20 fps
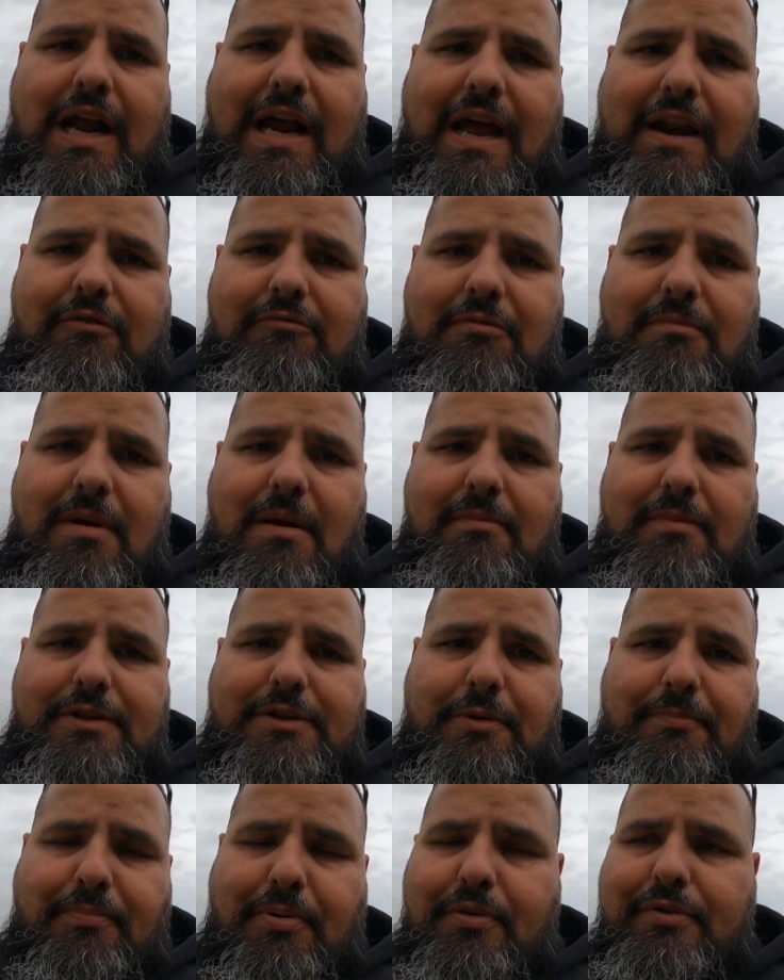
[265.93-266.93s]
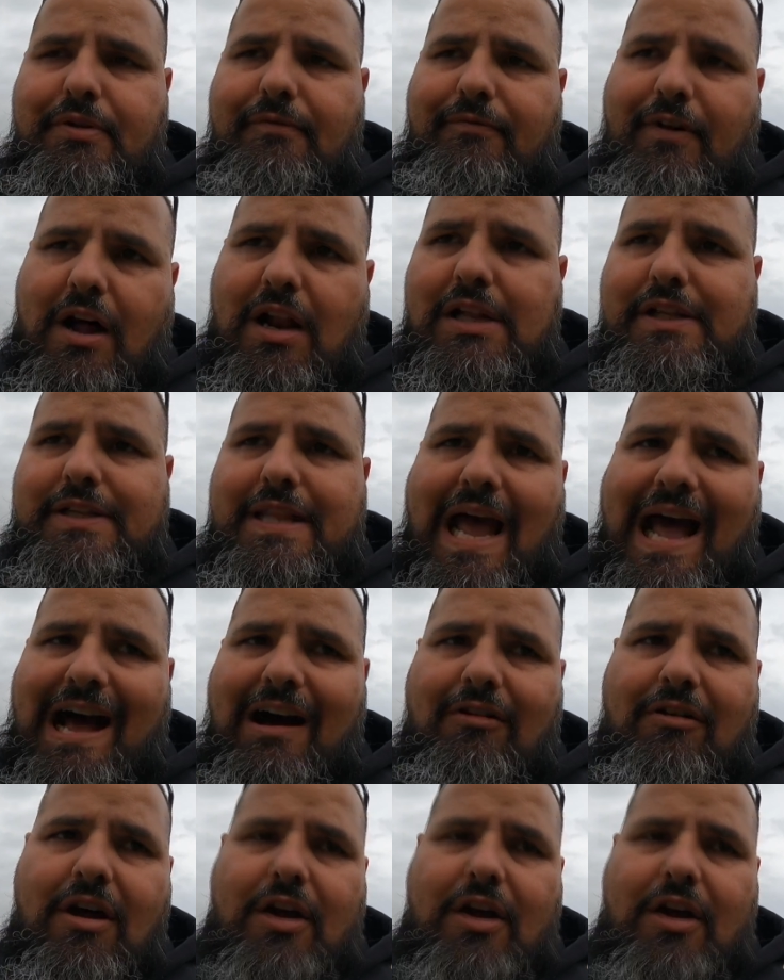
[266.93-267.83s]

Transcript: I got to remember to put the volume down,